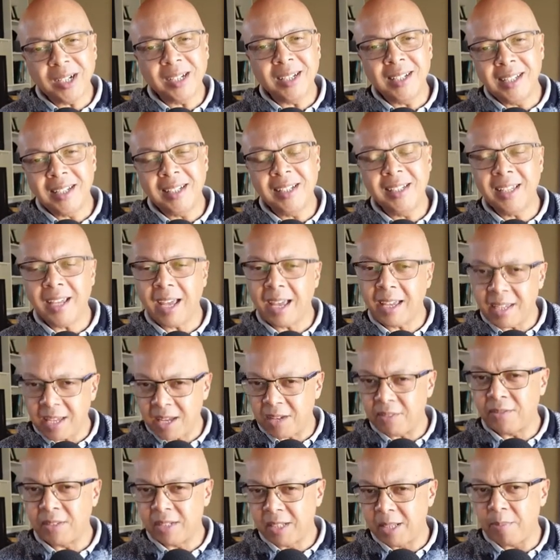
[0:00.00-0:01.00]
clearly a
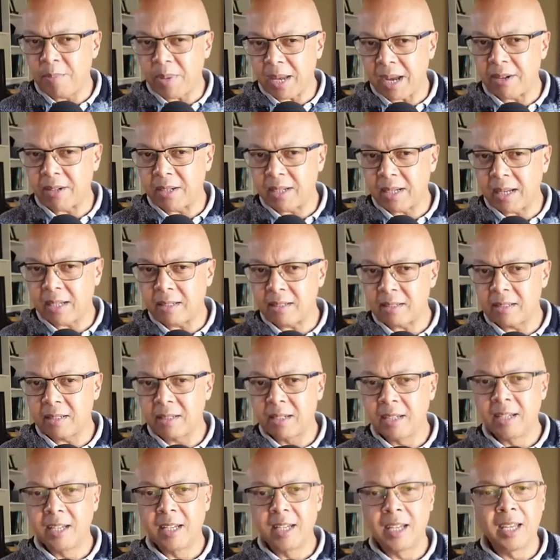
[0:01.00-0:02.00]
heavenly paradise.
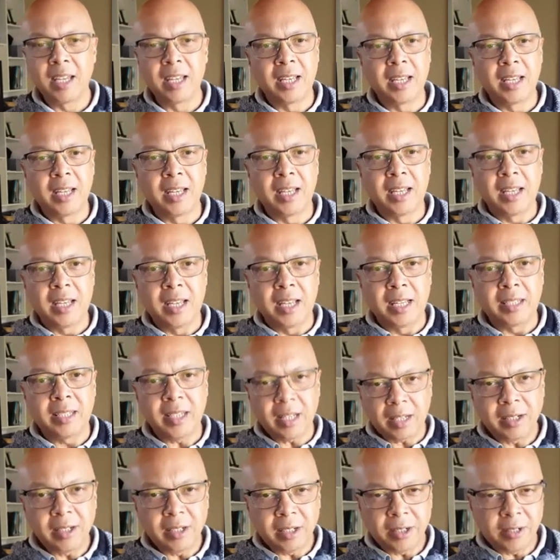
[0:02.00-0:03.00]

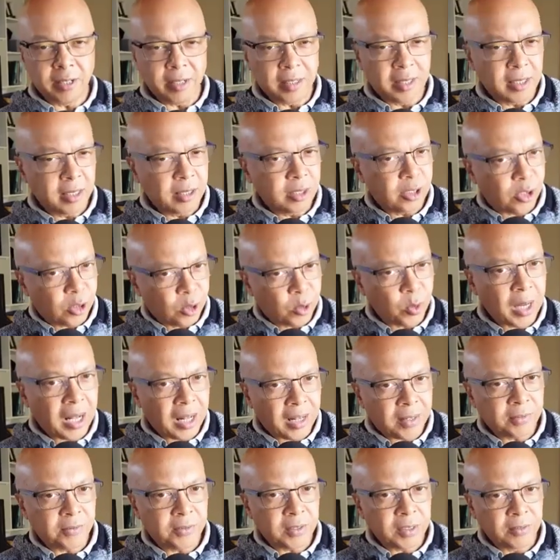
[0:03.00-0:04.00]
2 Corinthians
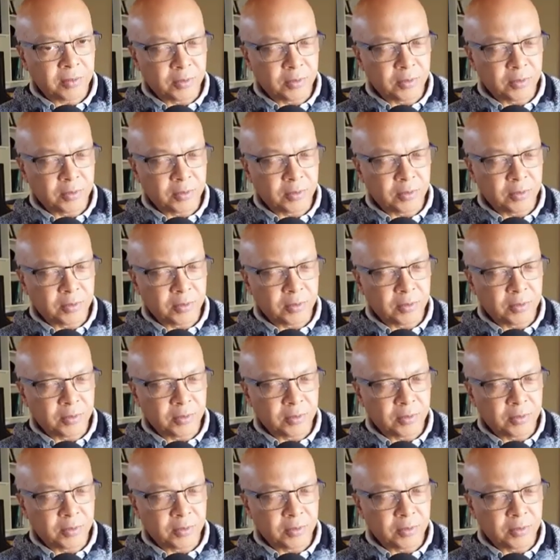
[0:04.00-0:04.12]
12,